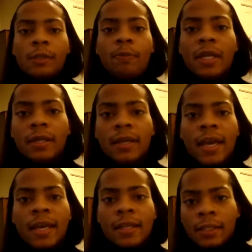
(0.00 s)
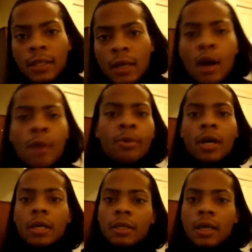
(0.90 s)
Spinning Lathe is the
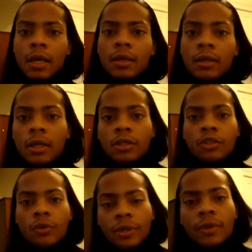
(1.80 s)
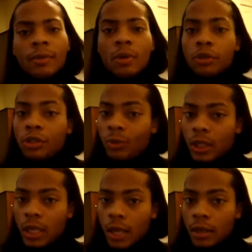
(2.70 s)
uppercut kick. Sure, you can motion
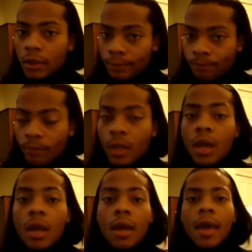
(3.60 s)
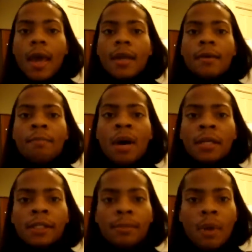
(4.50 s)
with a kick. And
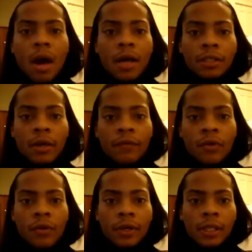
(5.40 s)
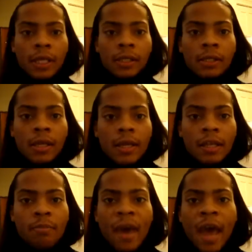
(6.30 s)
Mullet Smosh, of course, is
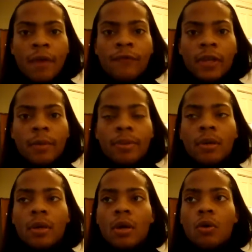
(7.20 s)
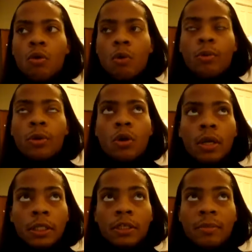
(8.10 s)
the backflip, or what we
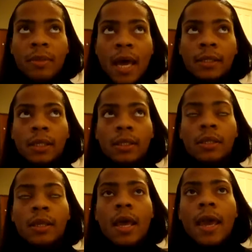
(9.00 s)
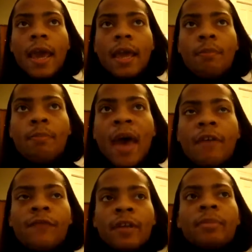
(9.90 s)
call in gymnastics a
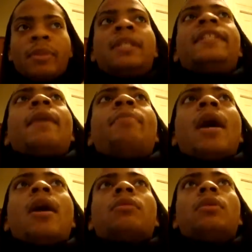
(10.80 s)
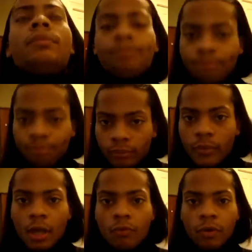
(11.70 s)
backflip step out
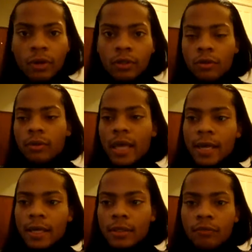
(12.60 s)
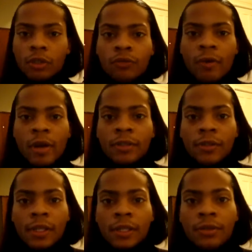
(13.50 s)
with 2 legs, which
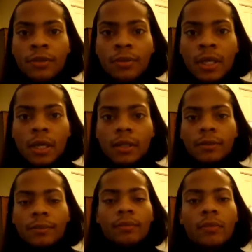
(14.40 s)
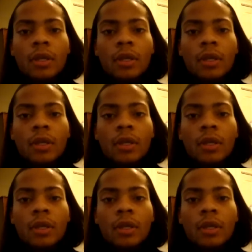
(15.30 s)
registers as 2 kicks.